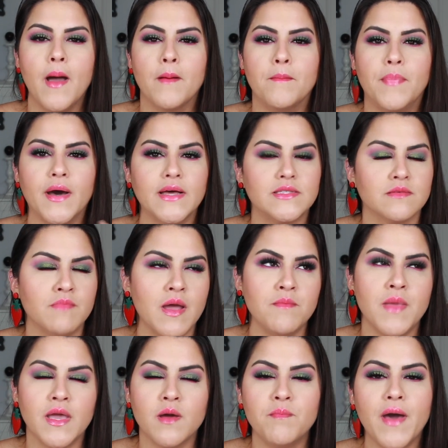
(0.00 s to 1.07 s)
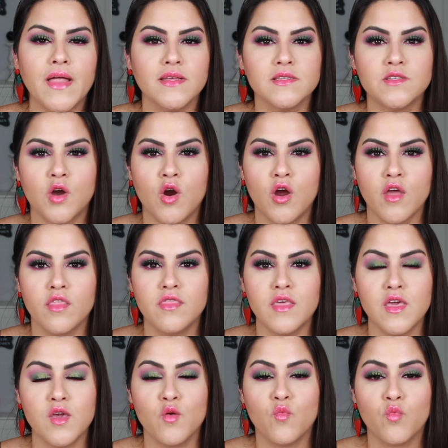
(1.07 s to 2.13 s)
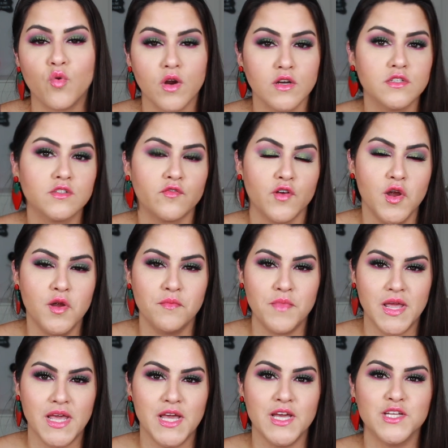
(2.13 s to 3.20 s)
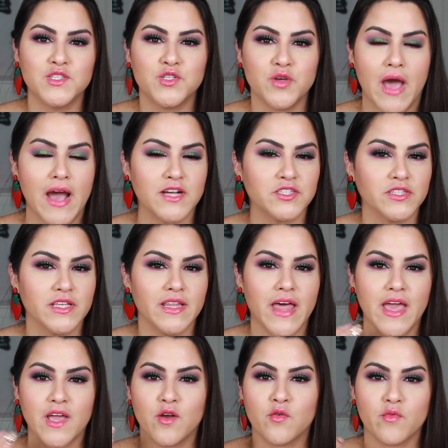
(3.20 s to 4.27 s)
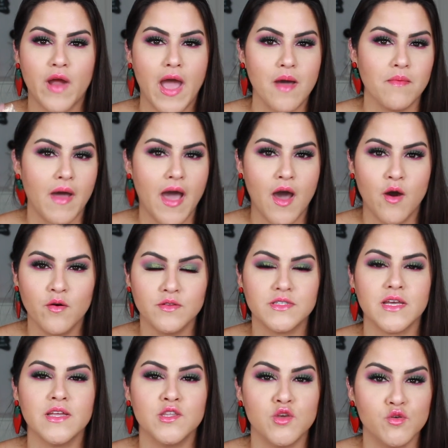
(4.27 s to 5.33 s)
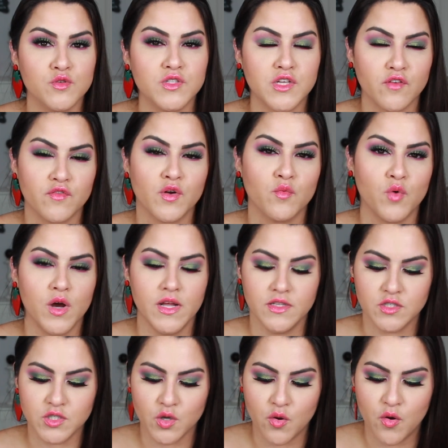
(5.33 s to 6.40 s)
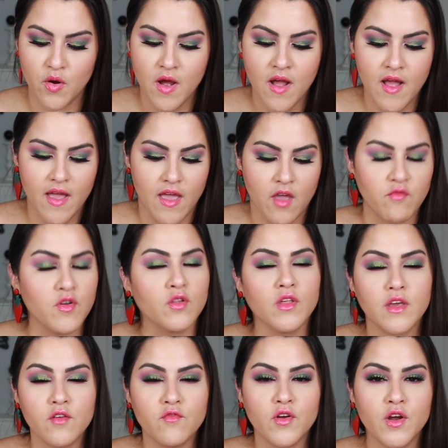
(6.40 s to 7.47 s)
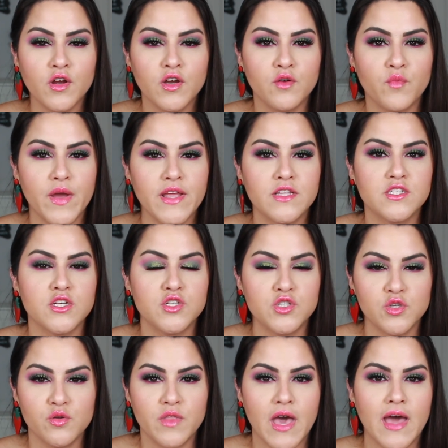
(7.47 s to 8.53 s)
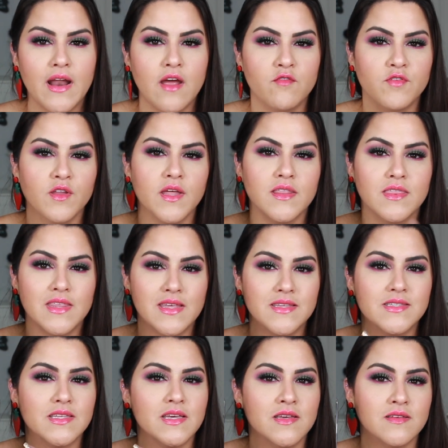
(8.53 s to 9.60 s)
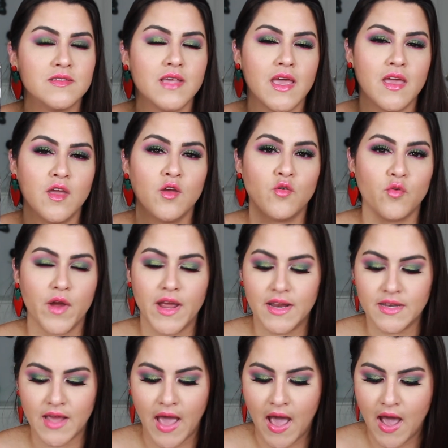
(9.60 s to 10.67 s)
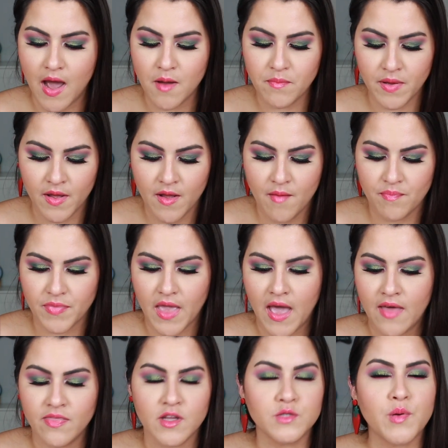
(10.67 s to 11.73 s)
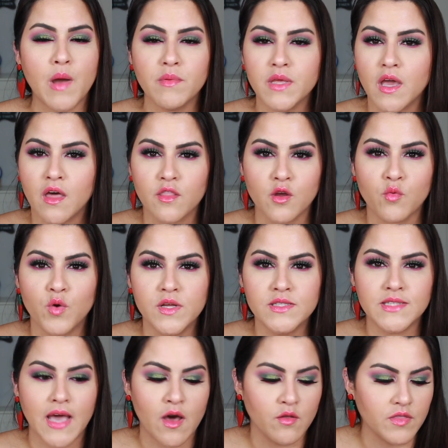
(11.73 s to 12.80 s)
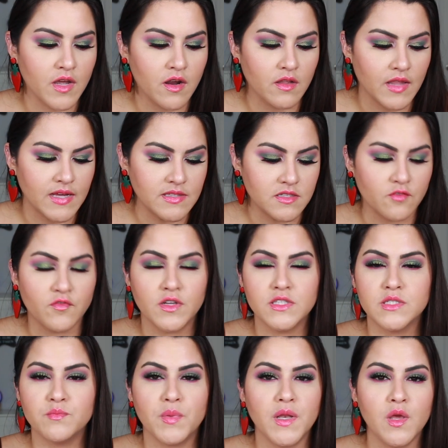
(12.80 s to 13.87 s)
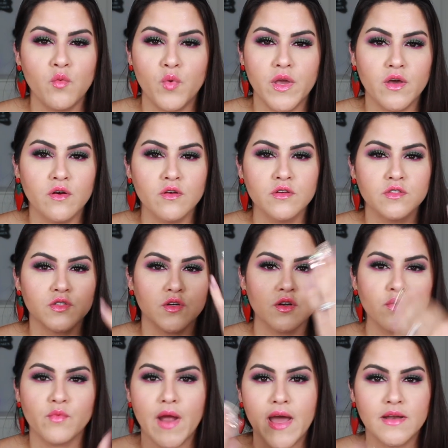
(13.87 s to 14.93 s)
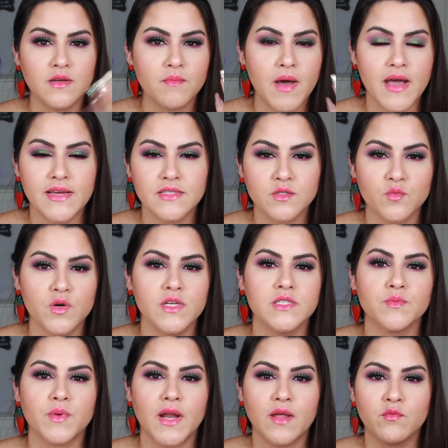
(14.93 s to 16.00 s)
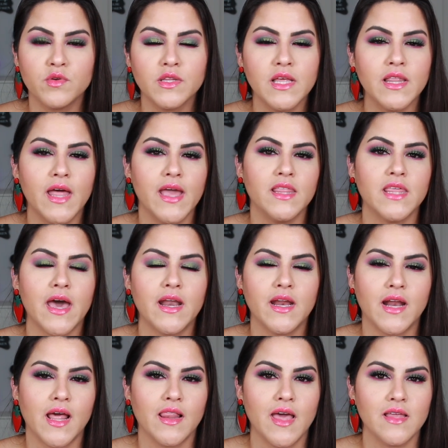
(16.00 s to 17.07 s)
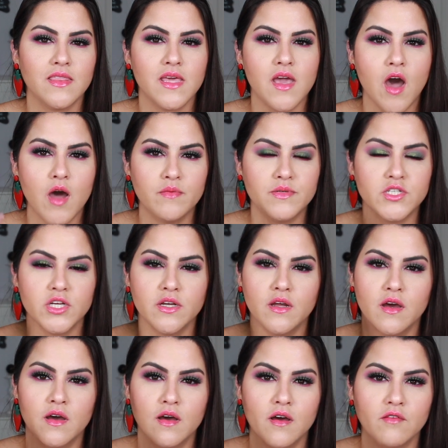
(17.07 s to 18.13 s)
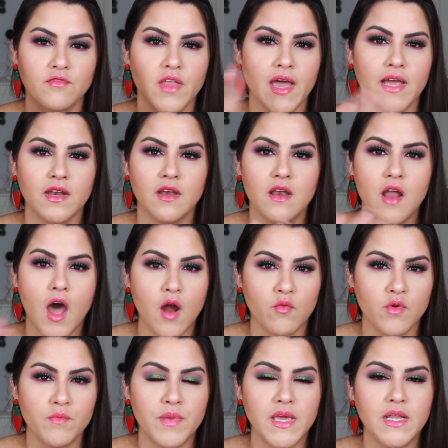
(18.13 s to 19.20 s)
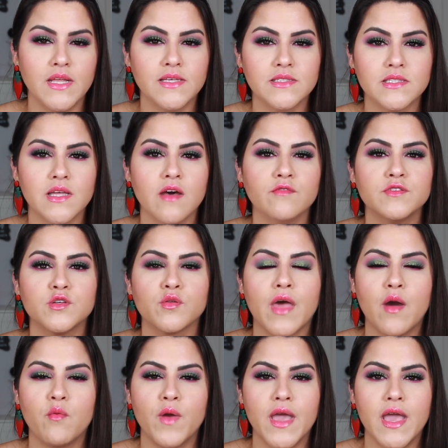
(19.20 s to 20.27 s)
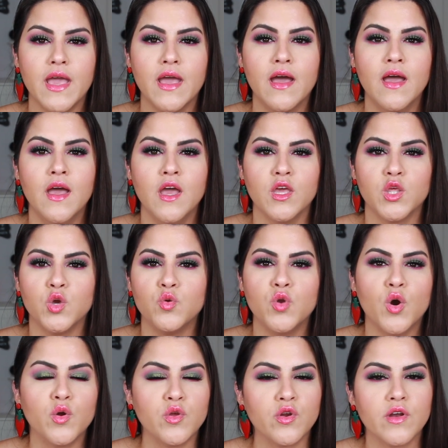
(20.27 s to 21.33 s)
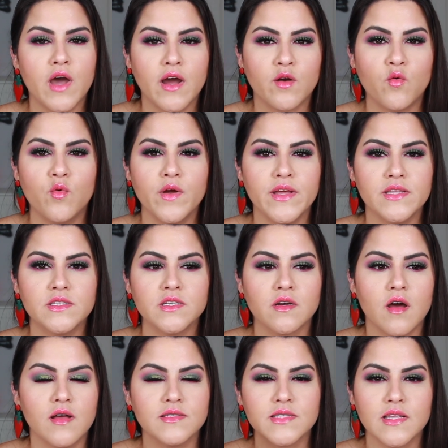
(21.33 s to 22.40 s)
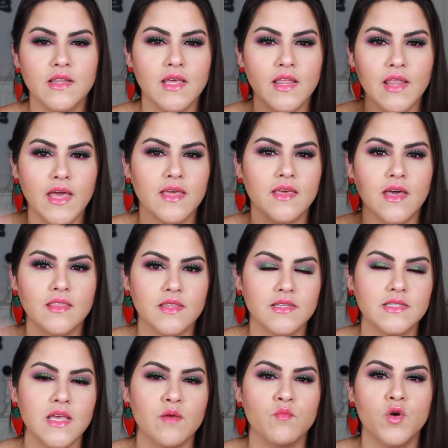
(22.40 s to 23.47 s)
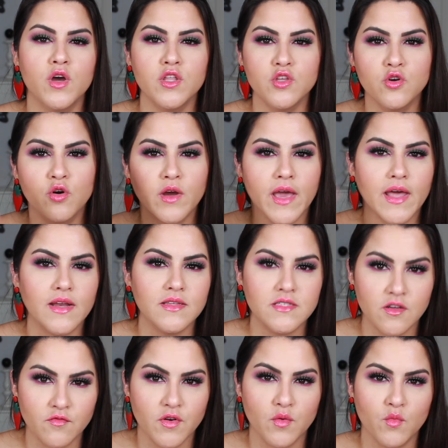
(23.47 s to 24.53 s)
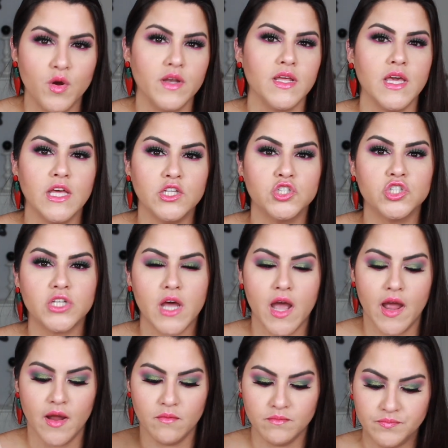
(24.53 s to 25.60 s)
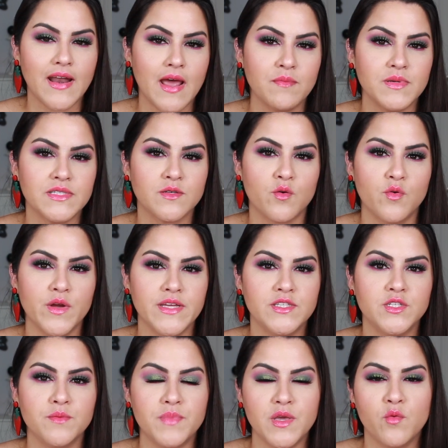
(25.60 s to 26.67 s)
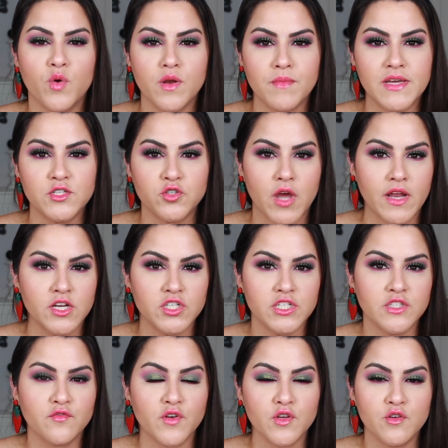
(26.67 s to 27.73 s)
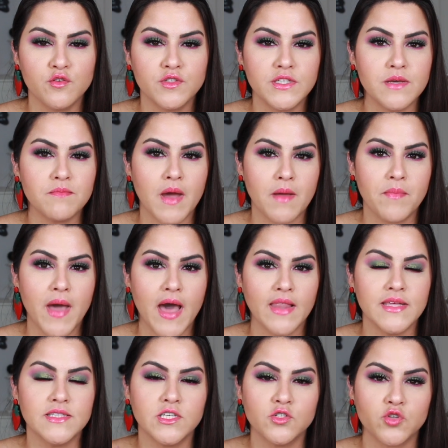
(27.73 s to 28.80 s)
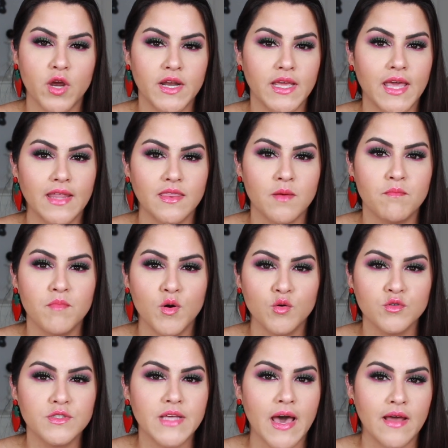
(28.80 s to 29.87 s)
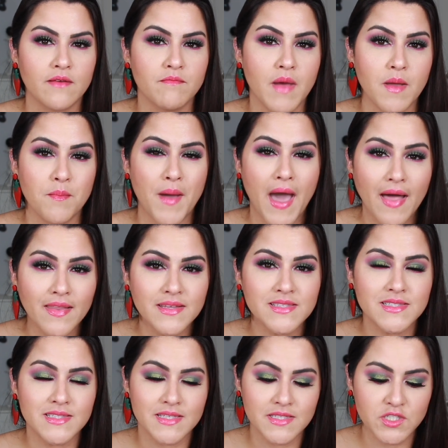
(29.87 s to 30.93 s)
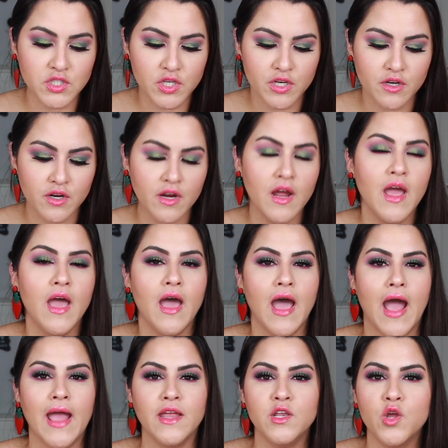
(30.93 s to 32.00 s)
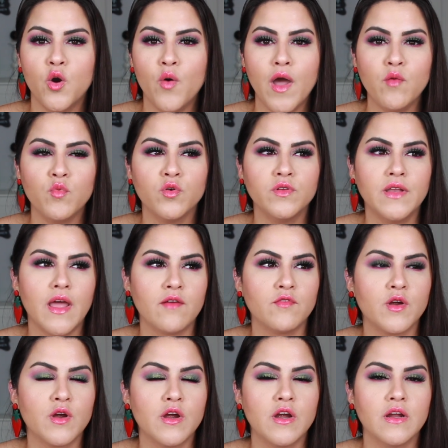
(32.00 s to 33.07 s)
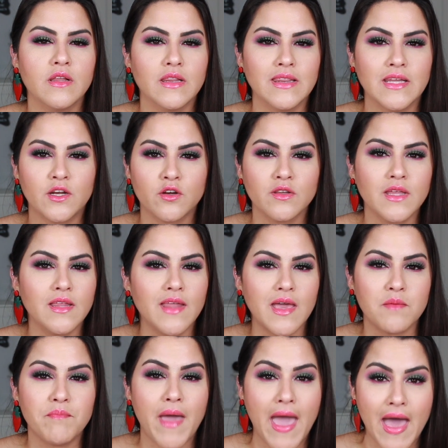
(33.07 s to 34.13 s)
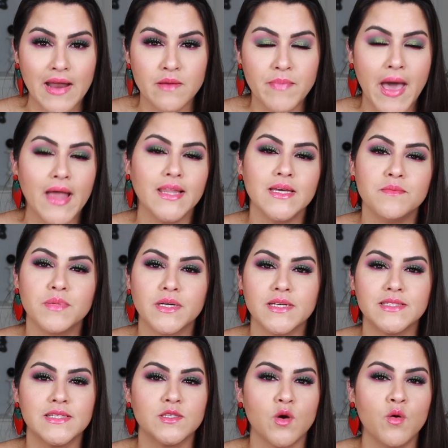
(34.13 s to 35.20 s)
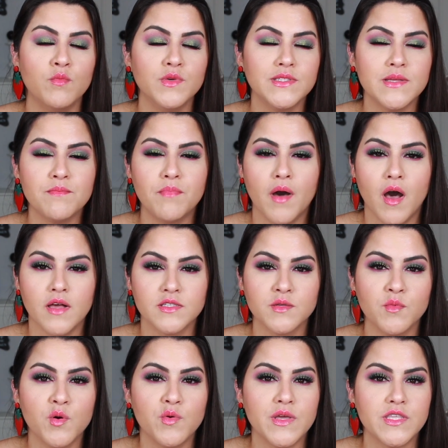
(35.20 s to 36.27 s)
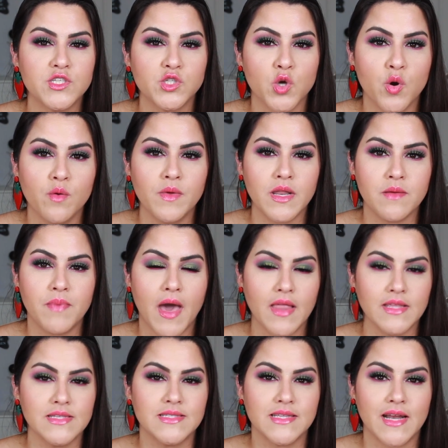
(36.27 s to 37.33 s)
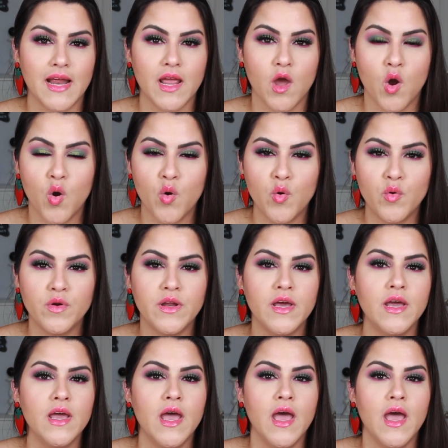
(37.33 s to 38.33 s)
but my makeup palettes are the worst for me to actually like grab out and use different ones. So if you're looking for a good way to do that, I feel like this is a great app. And there's probably other ones out there, like different spinning wheels or randomized ones, but I really like that, and I like the option of like not repeating stuff, so that way you know you're not going to constantly like get the same one, you'll get a different one each time. That app is going to be one of my strategies for using my palettes and trying to get the most out of my palettes this year. I know I will never literally like pan a palette because it's almost impossible with so many palettes that I own,